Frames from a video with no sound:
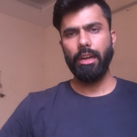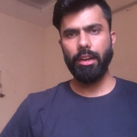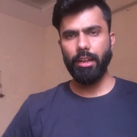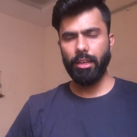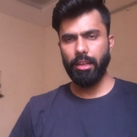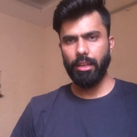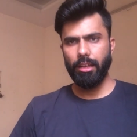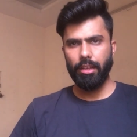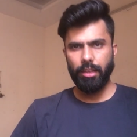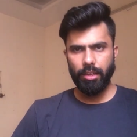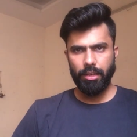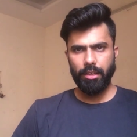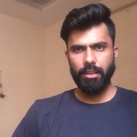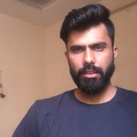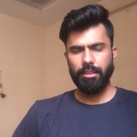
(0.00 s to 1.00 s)
are
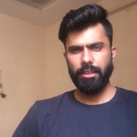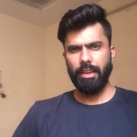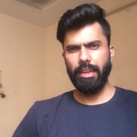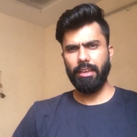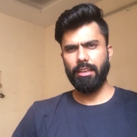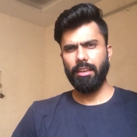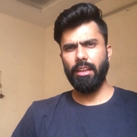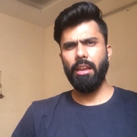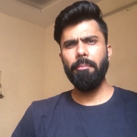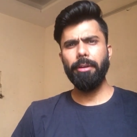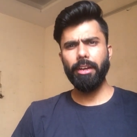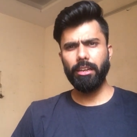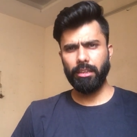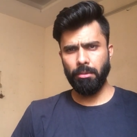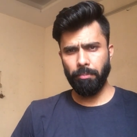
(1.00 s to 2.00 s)
like
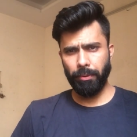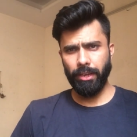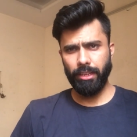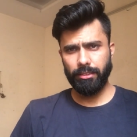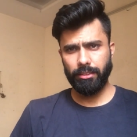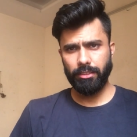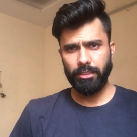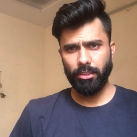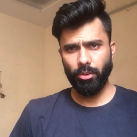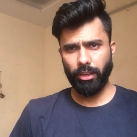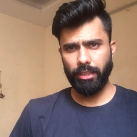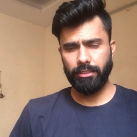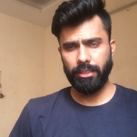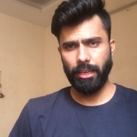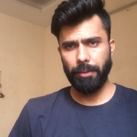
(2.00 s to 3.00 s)
limited companies, you
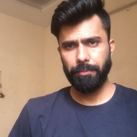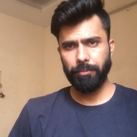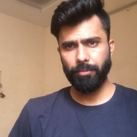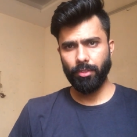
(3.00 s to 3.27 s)
can say.